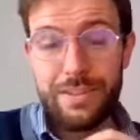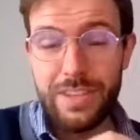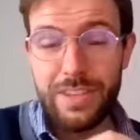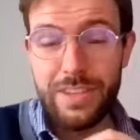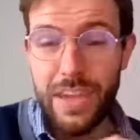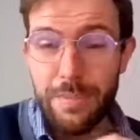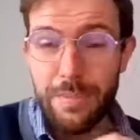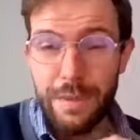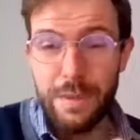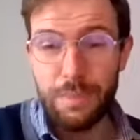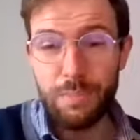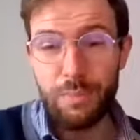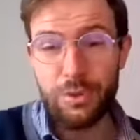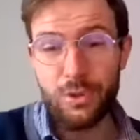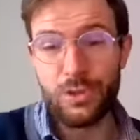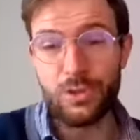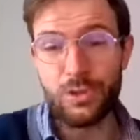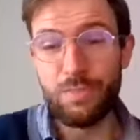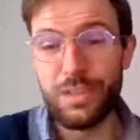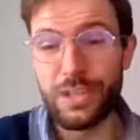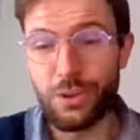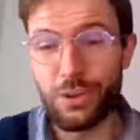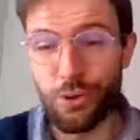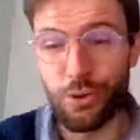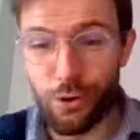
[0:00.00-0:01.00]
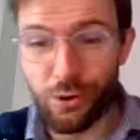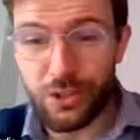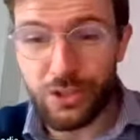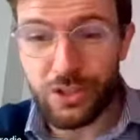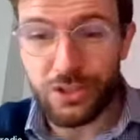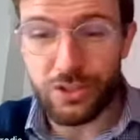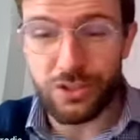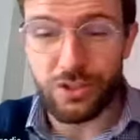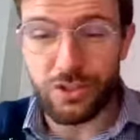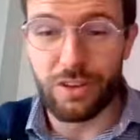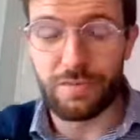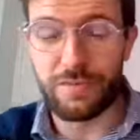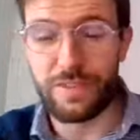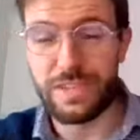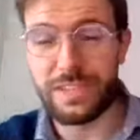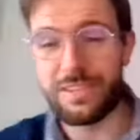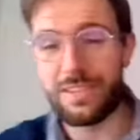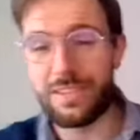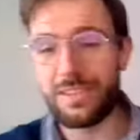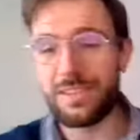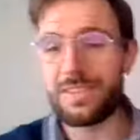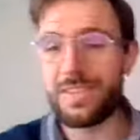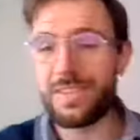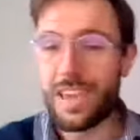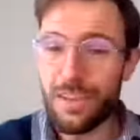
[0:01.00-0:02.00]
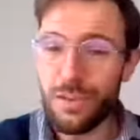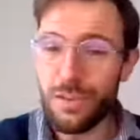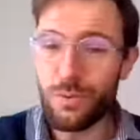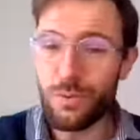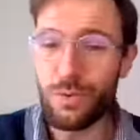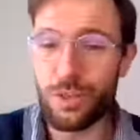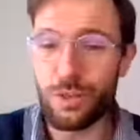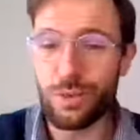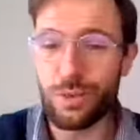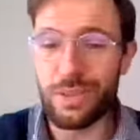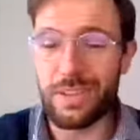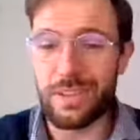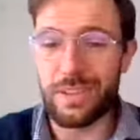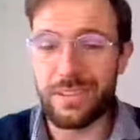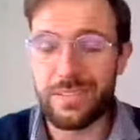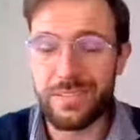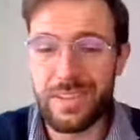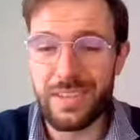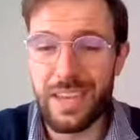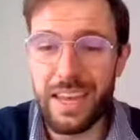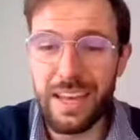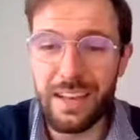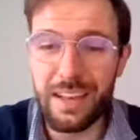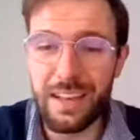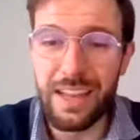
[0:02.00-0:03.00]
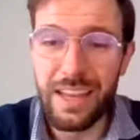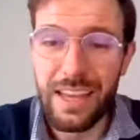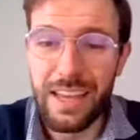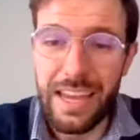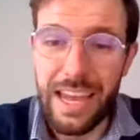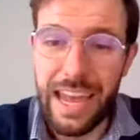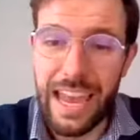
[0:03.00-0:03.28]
say people should be cautious of is, say you were doing a sale,